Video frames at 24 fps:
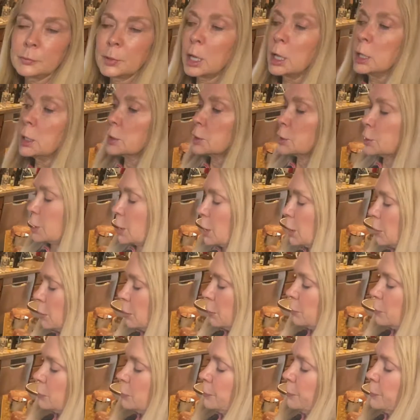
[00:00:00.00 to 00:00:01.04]

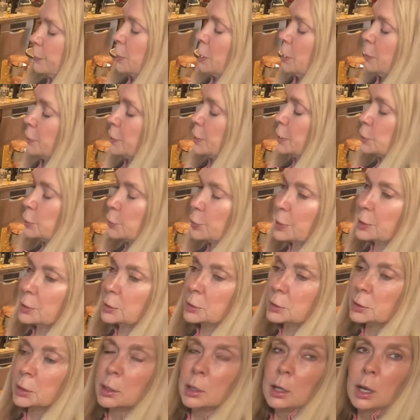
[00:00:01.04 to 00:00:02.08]
So this
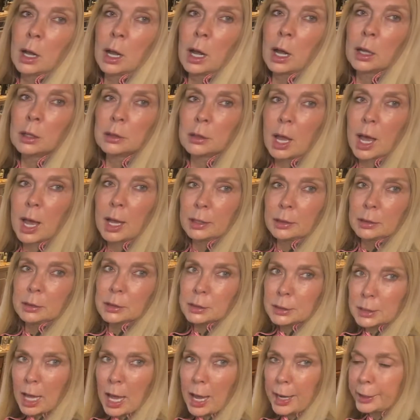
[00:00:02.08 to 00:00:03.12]
one's a lot
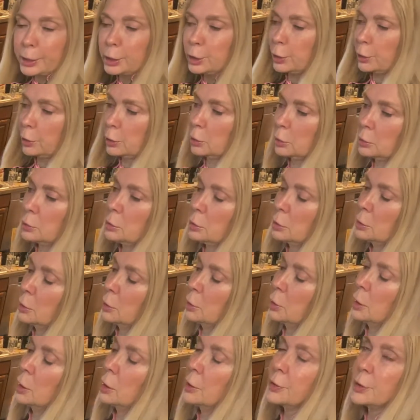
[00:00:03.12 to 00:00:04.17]
lighter.
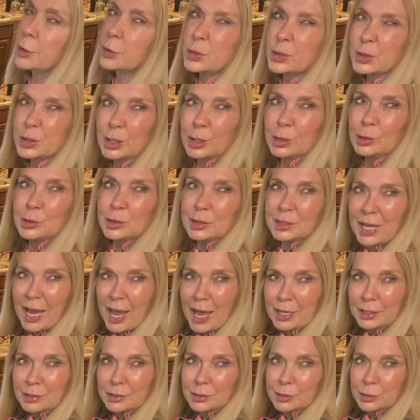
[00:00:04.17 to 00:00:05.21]
They're still
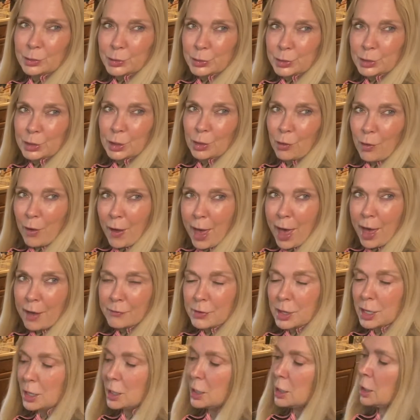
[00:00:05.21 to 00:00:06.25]
dense, they're still
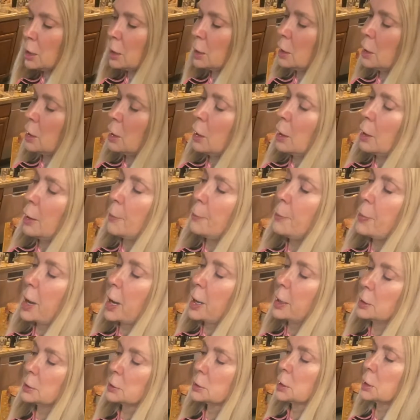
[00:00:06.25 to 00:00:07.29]
heavy,
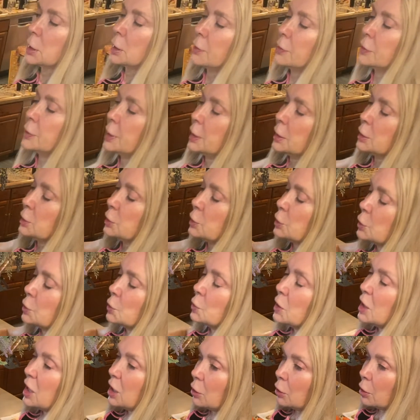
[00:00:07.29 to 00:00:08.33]
but these two
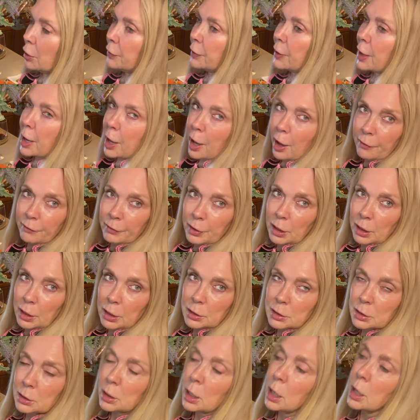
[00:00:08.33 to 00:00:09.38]
here are the
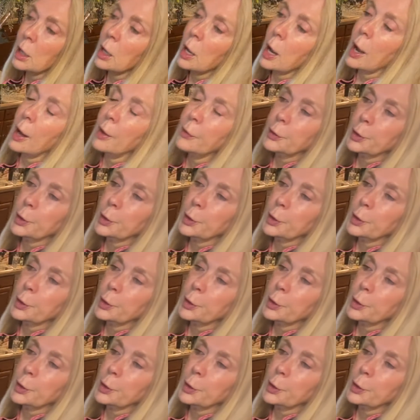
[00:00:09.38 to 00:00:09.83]
heaviest. And the